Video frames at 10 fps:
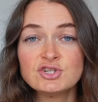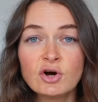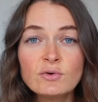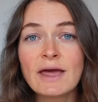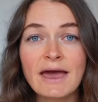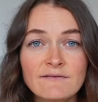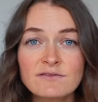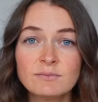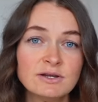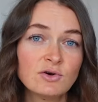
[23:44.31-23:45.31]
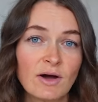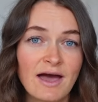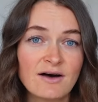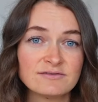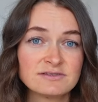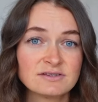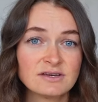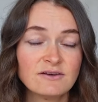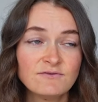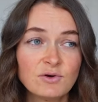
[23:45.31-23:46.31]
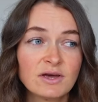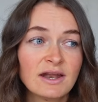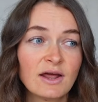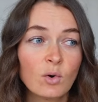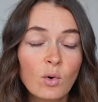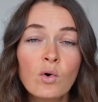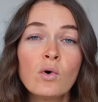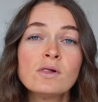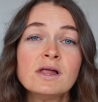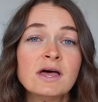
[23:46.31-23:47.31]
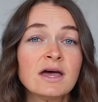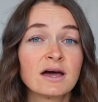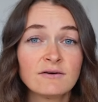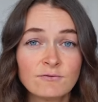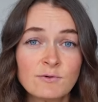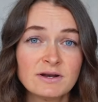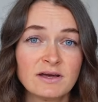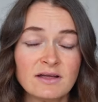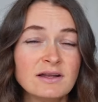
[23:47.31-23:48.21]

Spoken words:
Don't have them in your house if you can at all avoid it.